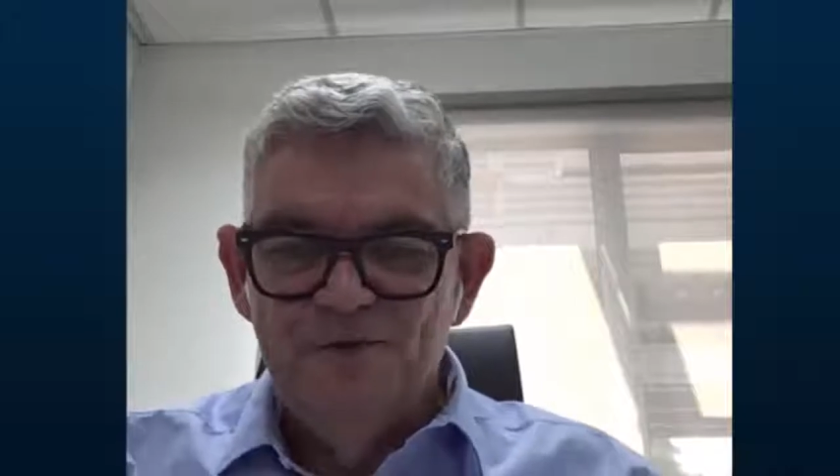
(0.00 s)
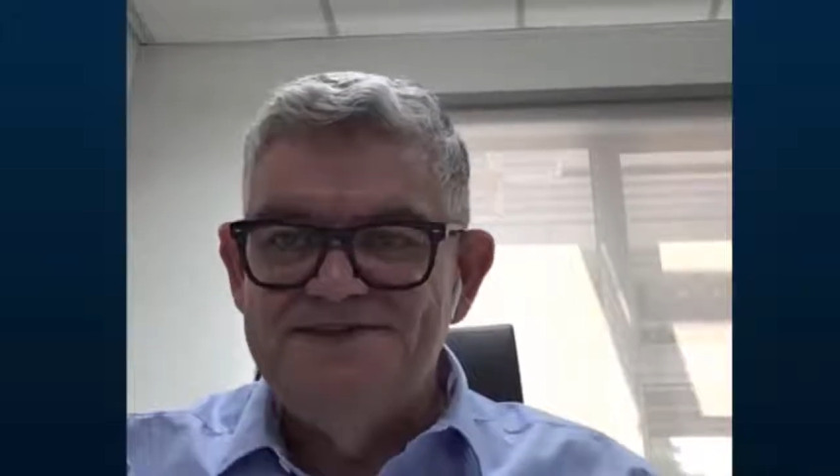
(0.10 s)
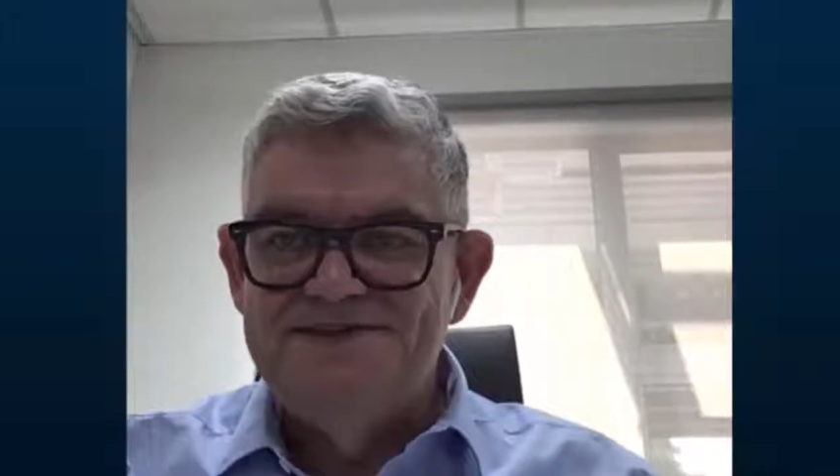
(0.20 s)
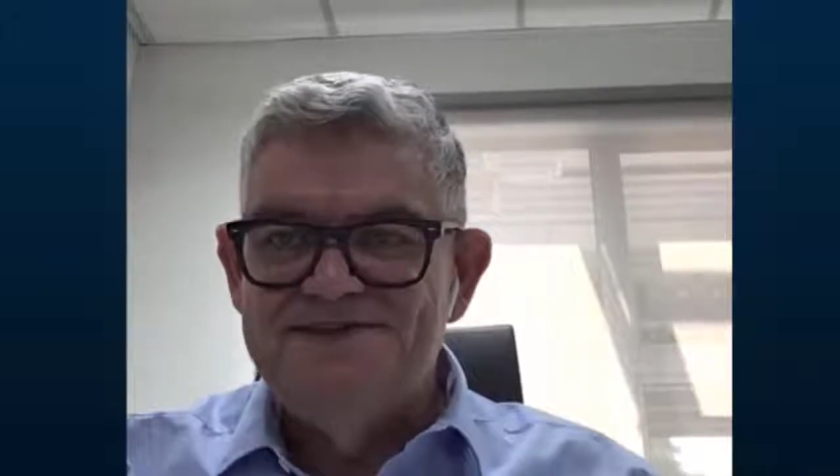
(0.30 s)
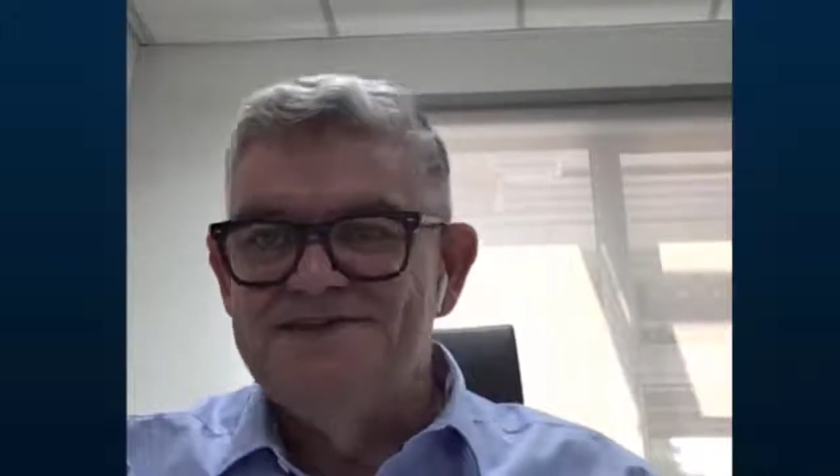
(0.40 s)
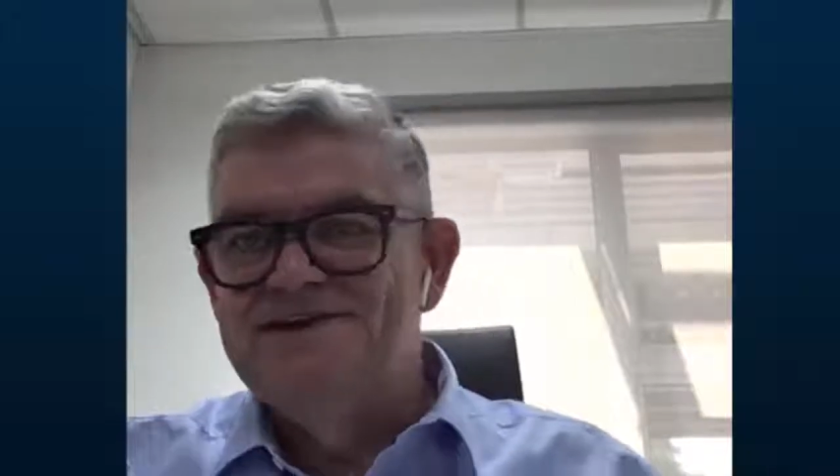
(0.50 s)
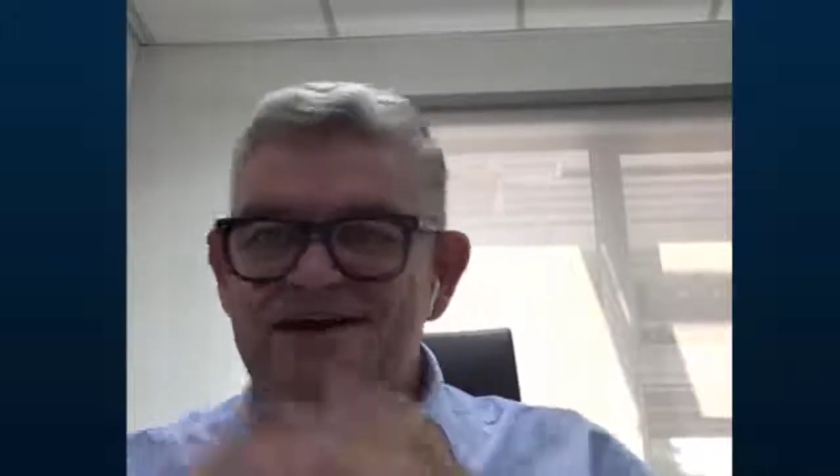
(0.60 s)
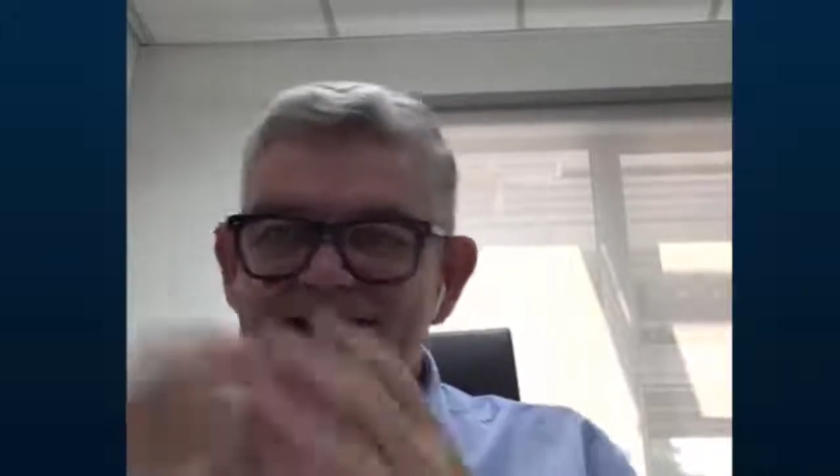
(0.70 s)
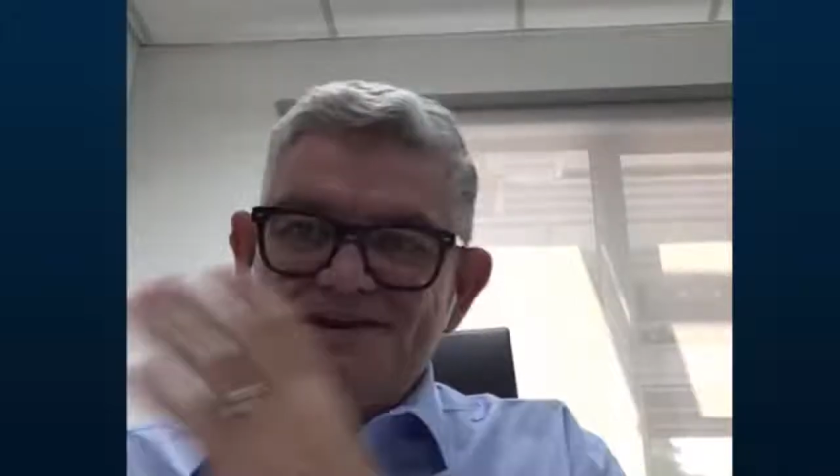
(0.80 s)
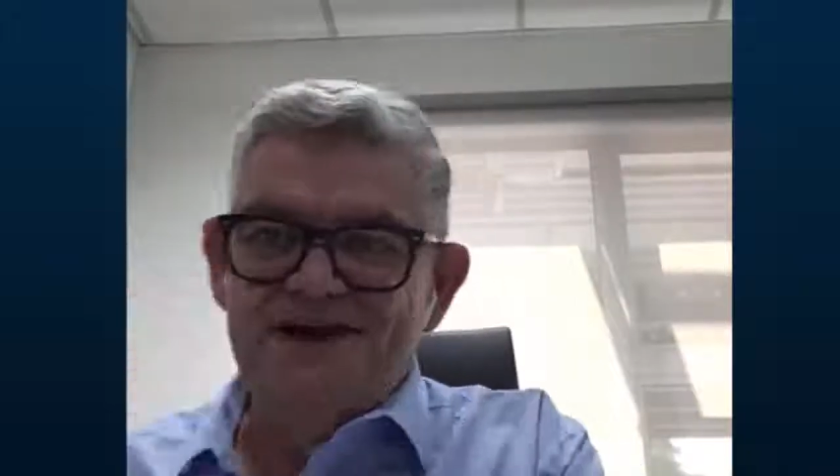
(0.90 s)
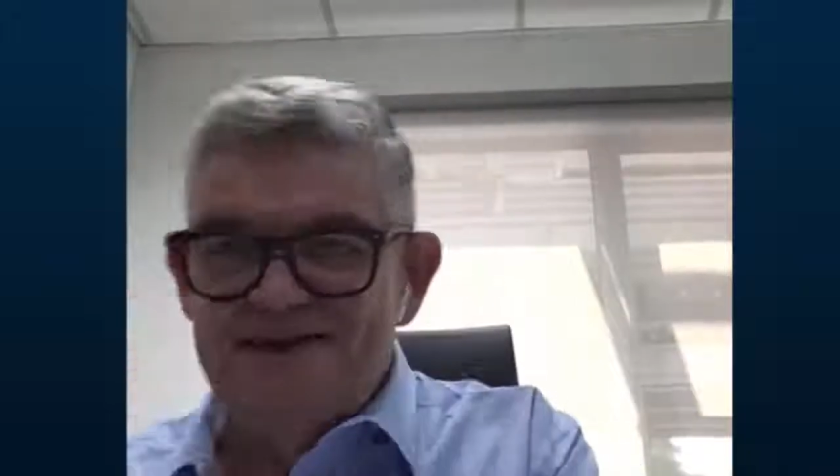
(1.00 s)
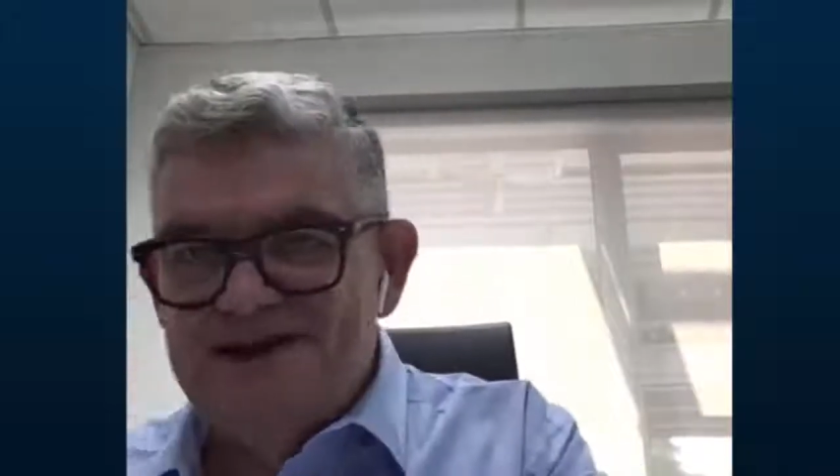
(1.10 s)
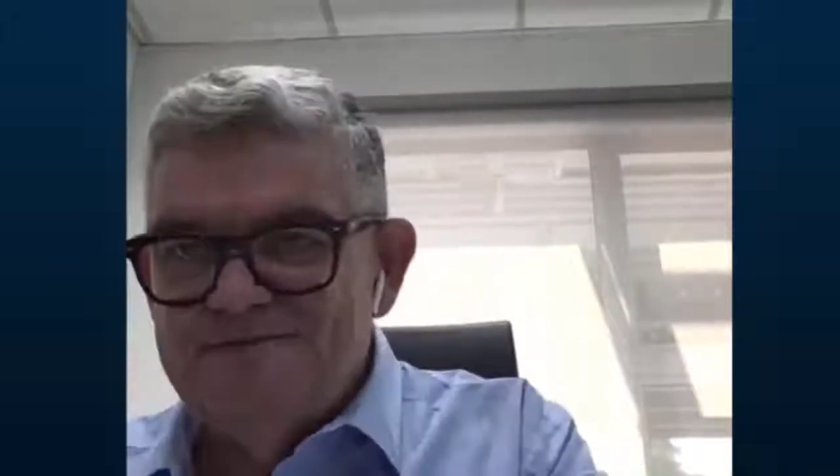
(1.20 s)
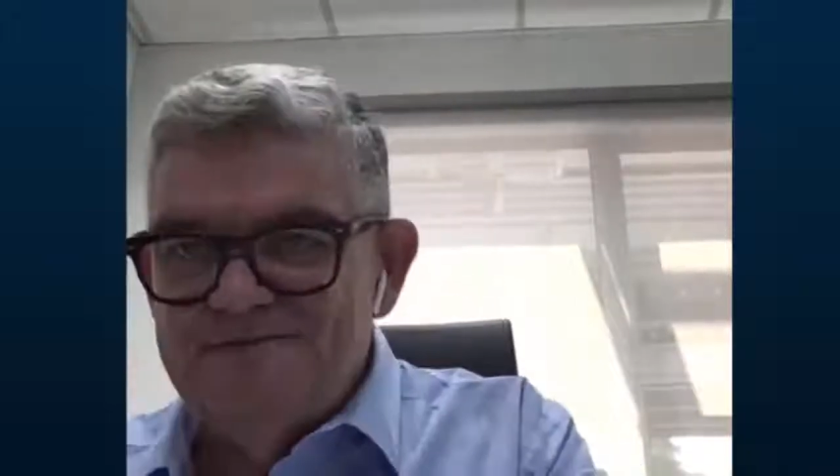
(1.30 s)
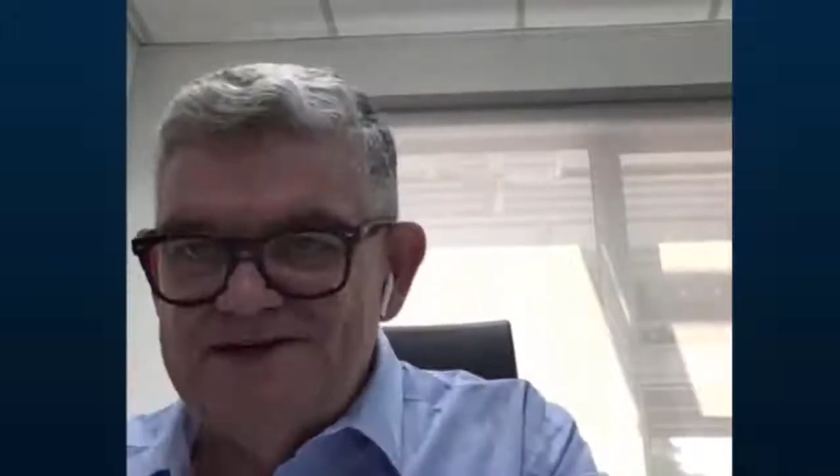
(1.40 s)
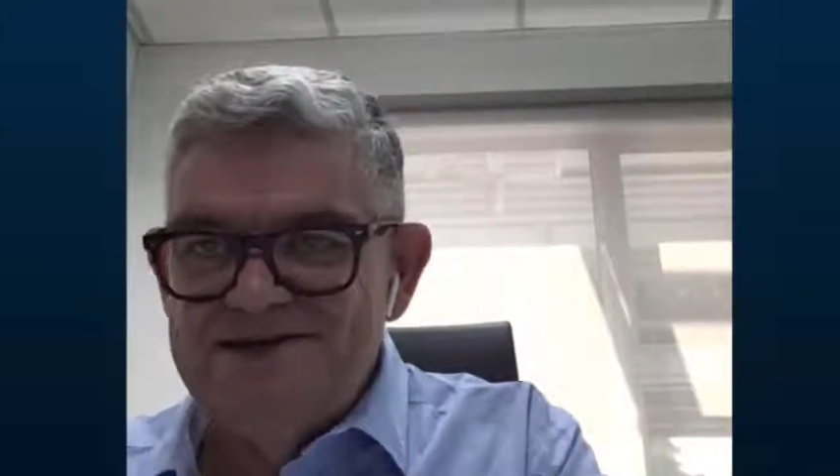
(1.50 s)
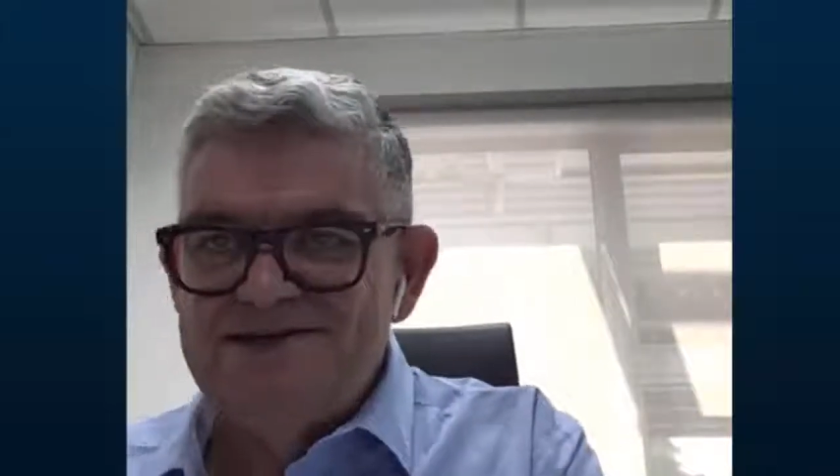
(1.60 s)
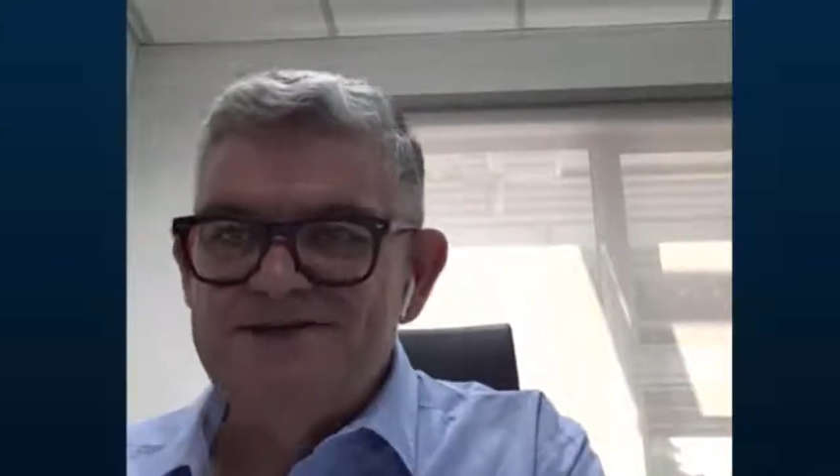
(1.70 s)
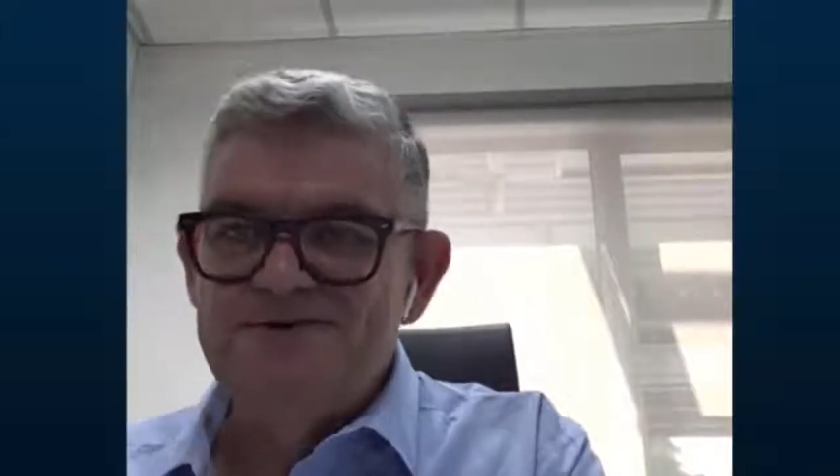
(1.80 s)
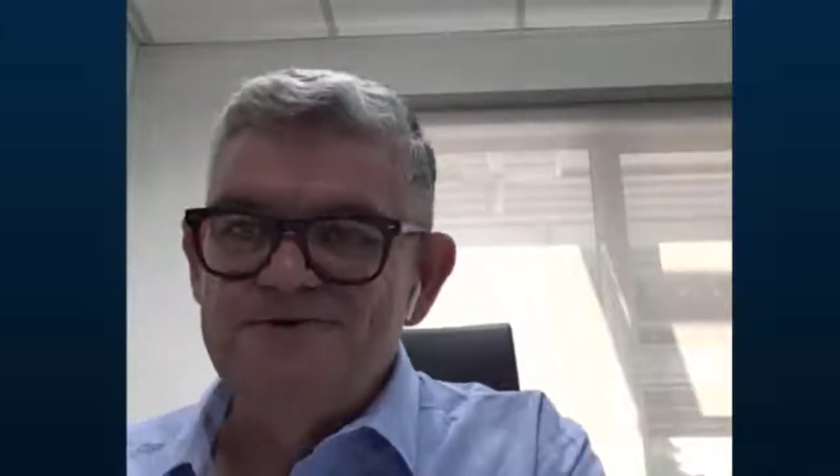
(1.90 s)
wheat and then
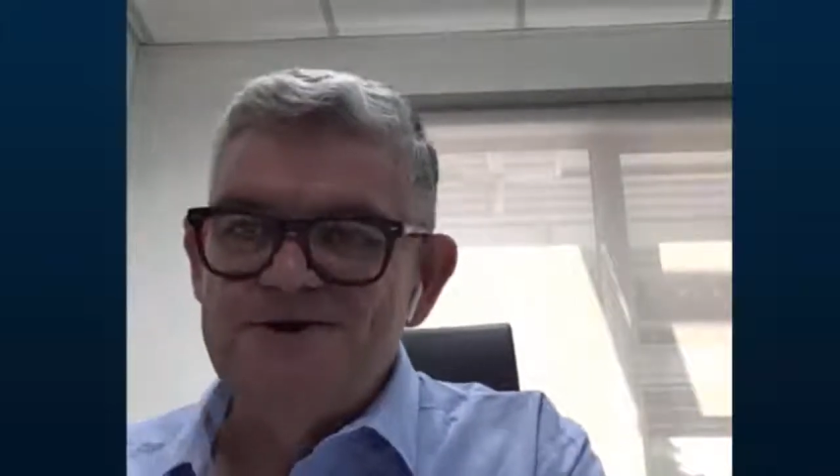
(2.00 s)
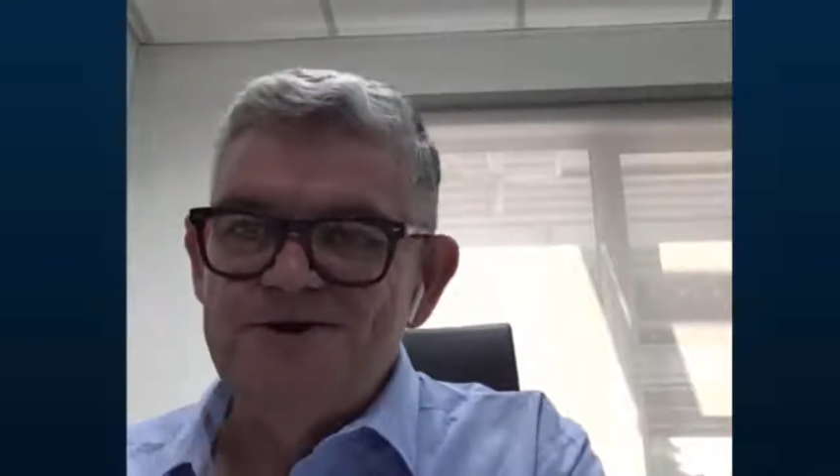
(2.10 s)
immediately